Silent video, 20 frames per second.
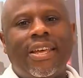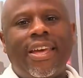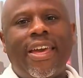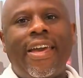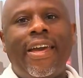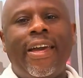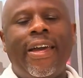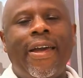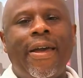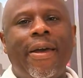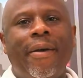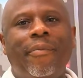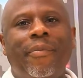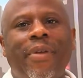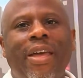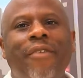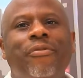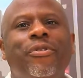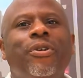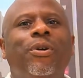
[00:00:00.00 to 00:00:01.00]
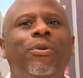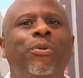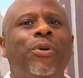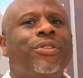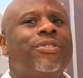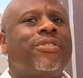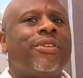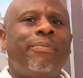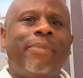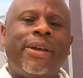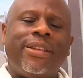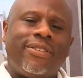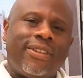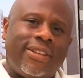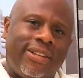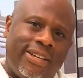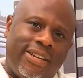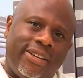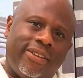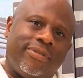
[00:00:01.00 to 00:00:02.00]
Everyone wants a better
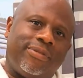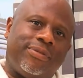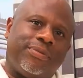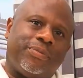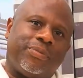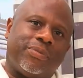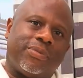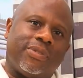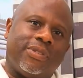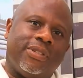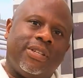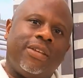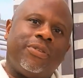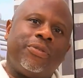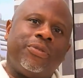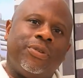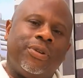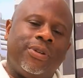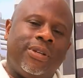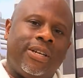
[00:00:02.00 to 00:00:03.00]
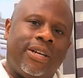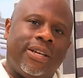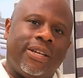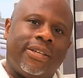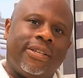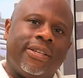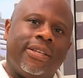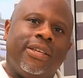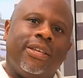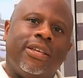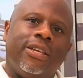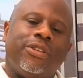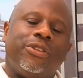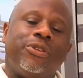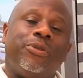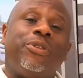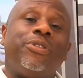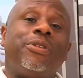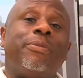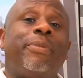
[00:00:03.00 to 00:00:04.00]
life. Let's not lie.
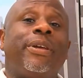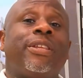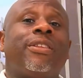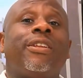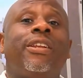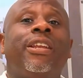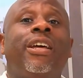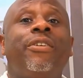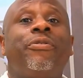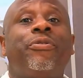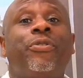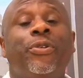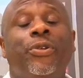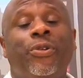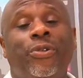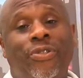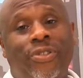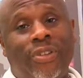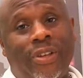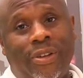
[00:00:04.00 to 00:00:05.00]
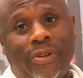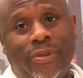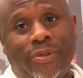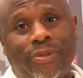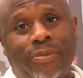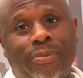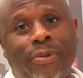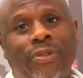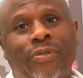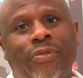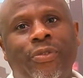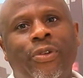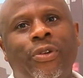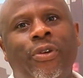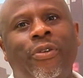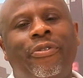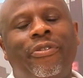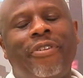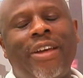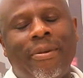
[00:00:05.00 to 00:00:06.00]
You want a better life for yourselves, but for
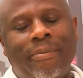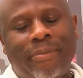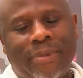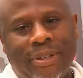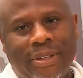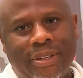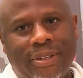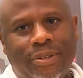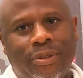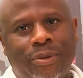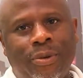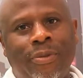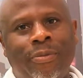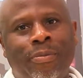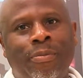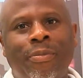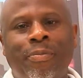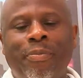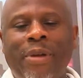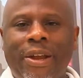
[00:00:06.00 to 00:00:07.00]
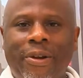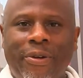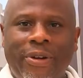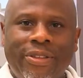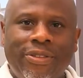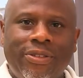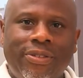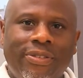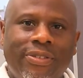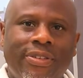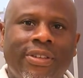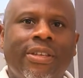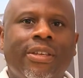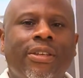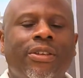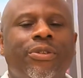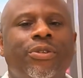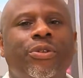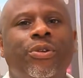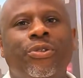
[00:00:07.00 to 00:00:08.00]
your family, your parents,
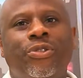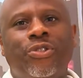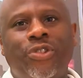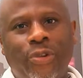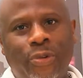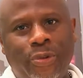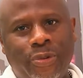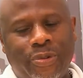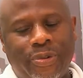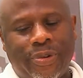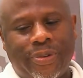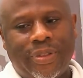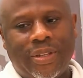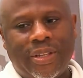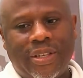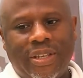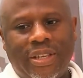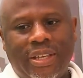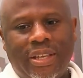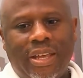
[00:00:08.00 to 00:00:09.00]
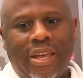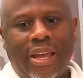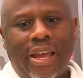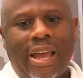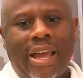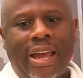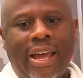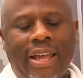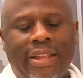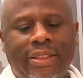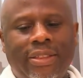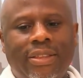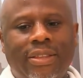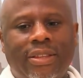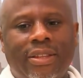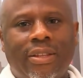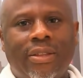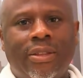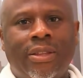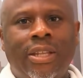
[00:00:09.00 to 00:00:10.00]
your children. And
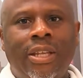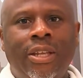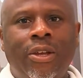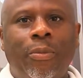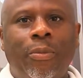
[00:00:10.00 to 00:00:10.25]
the